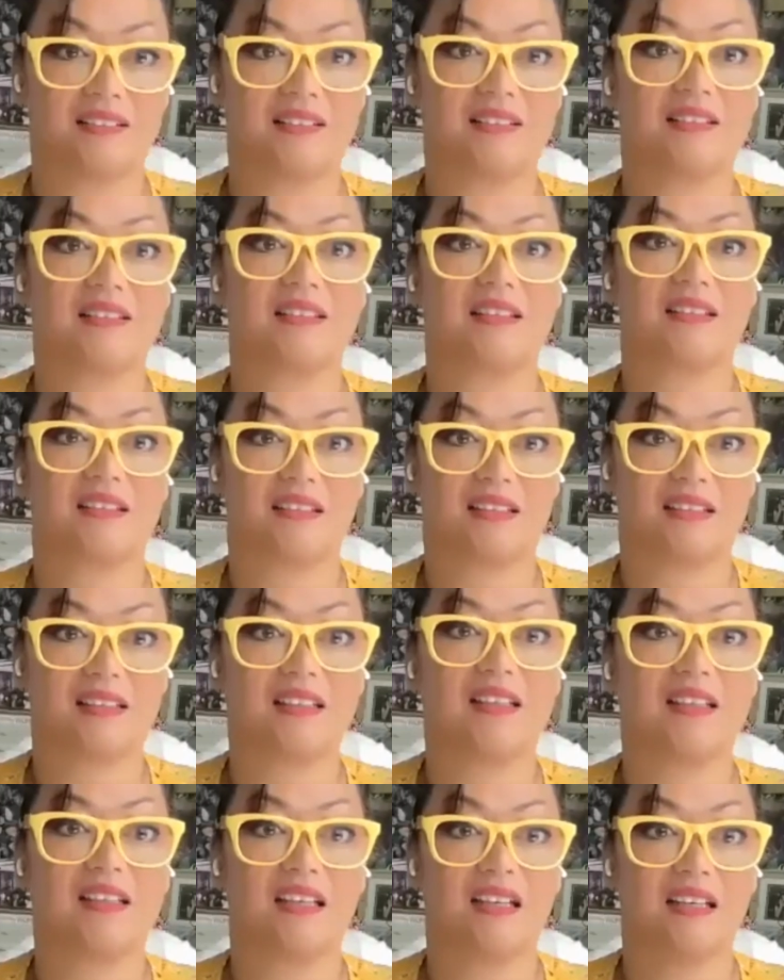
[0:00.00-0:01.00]
for me.
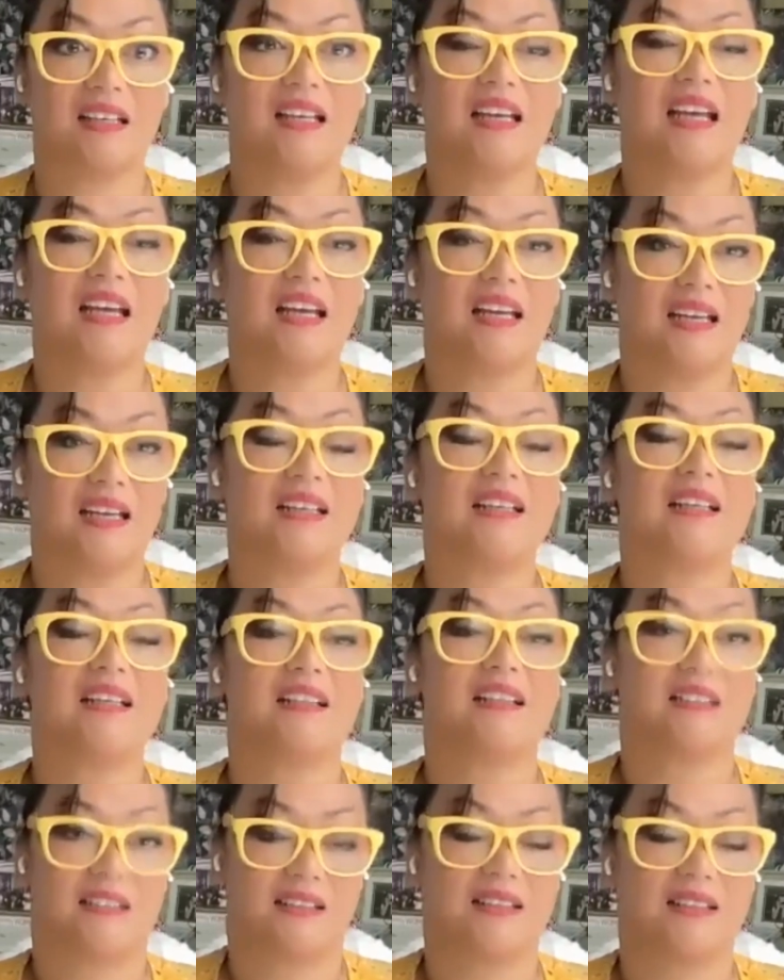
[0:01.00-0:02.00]
And then
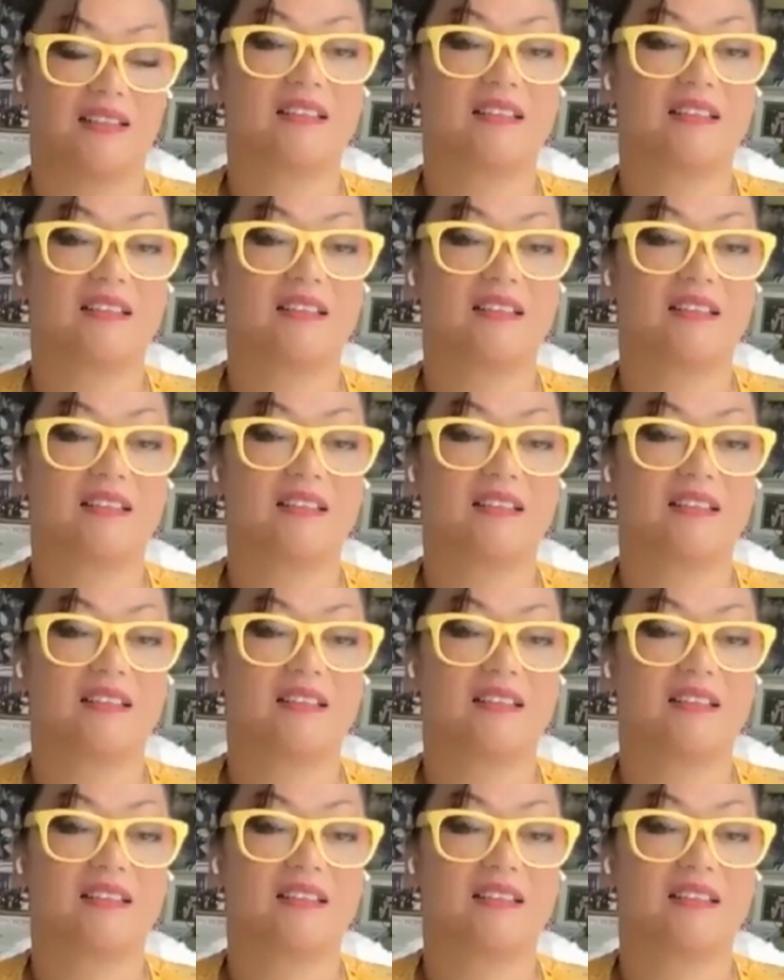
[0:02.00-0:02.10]
somebody